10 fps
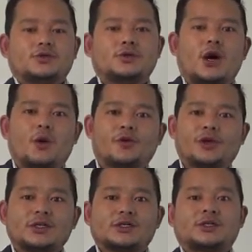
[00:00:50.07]
So
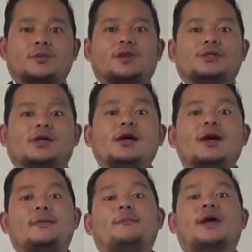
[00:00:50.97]
operating system is
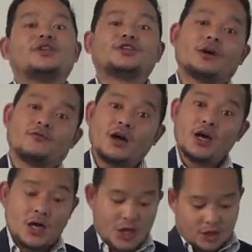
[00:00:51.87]
a manager of
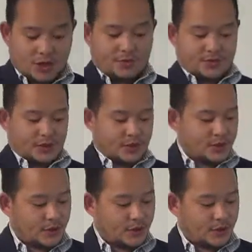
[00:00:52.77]
a computer.